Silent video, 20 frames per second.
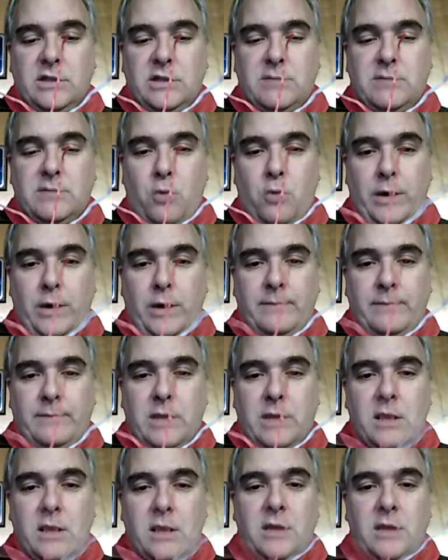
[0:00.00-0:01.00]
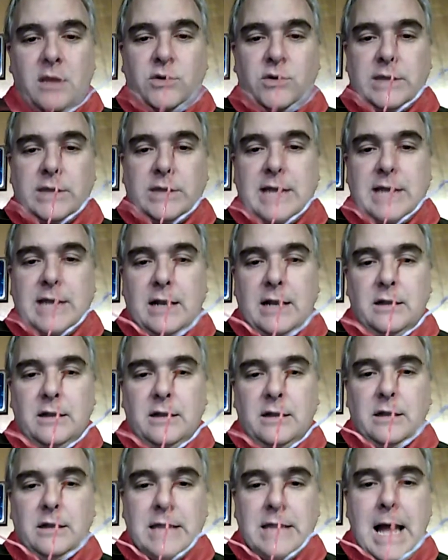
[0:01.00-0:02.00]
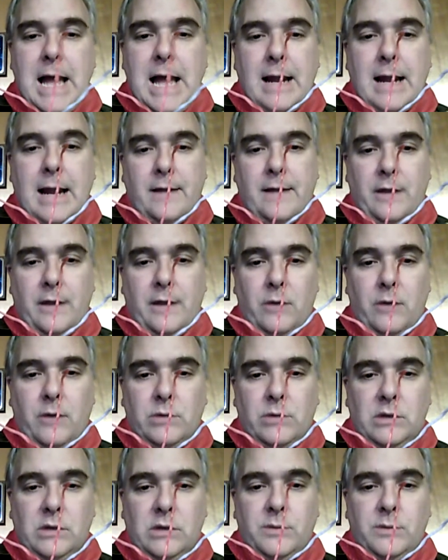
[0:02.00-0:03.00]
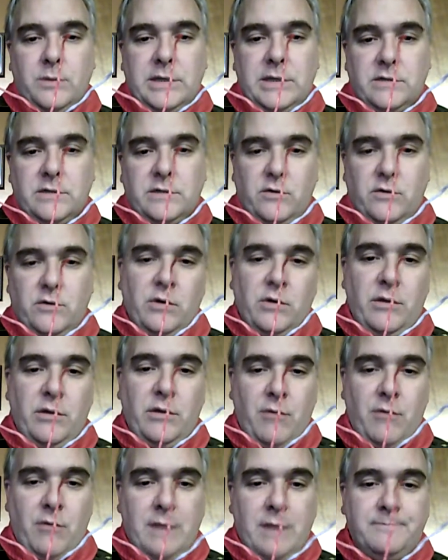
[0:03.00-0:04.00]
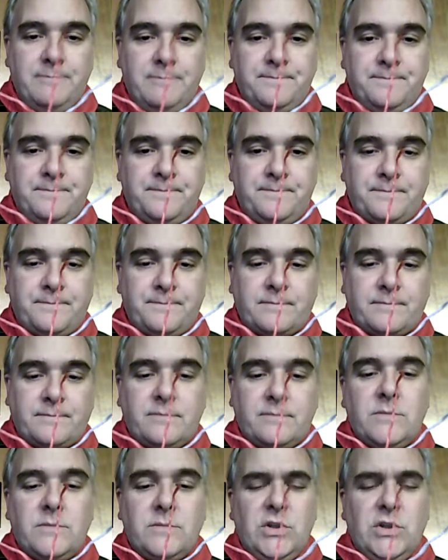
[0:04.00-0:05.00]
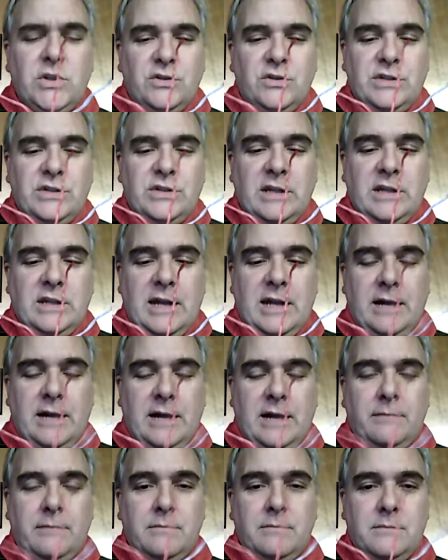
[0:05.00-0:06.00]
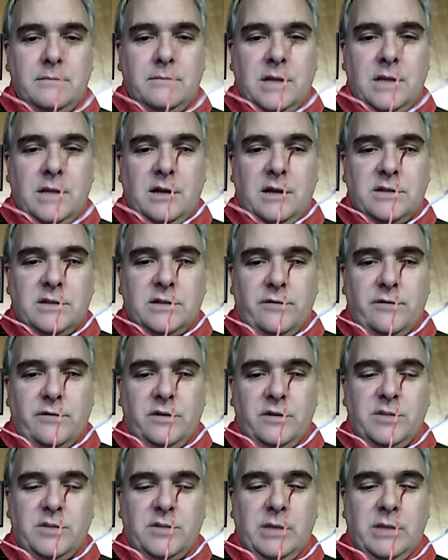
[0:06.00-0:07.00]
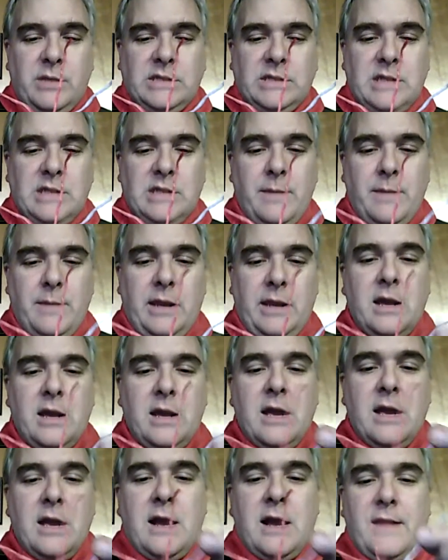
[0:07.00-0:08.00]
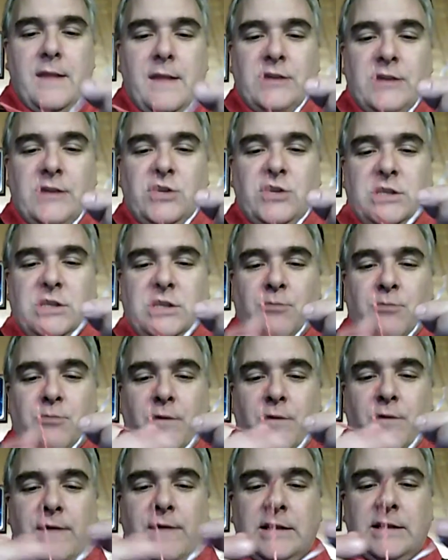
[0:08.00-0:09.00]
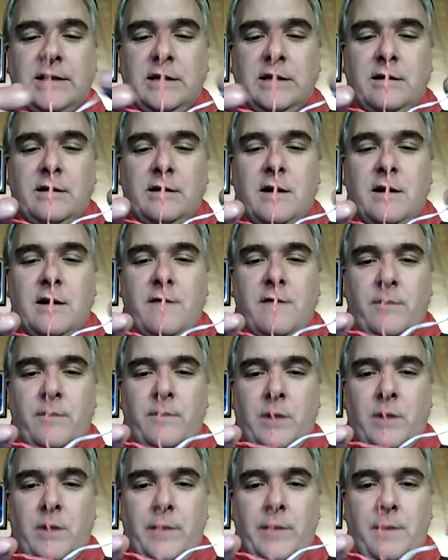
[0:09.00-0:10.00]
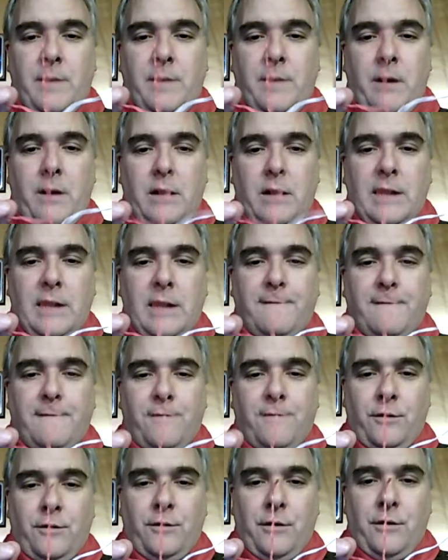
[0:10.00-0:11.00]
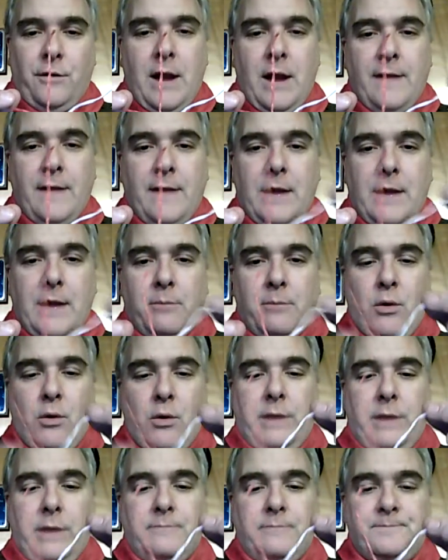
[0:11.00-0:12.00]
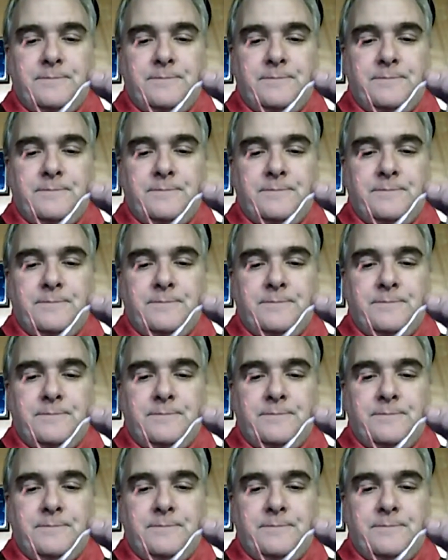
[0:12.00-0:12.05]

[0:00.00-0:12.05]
this point, so I tied a little knot on there with a little piece of green thread. You'll see that on several of the splices I make, and that's just to prevent it from coming apart any further at that point.